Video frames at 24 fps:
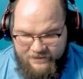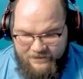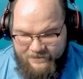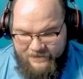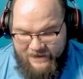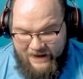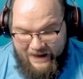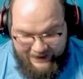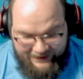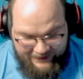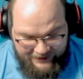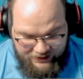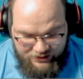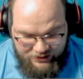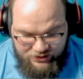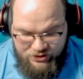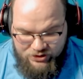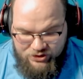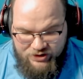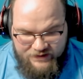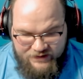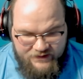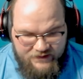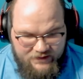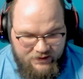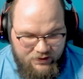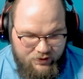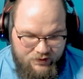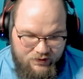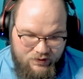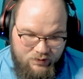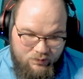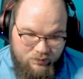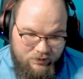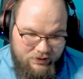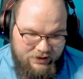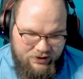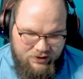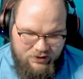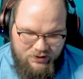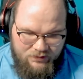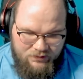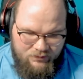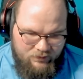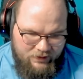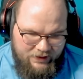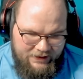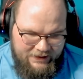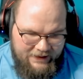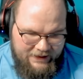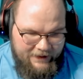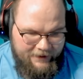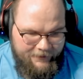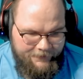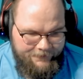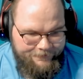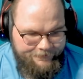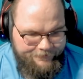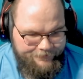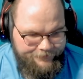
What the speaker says: package just looks really good right now.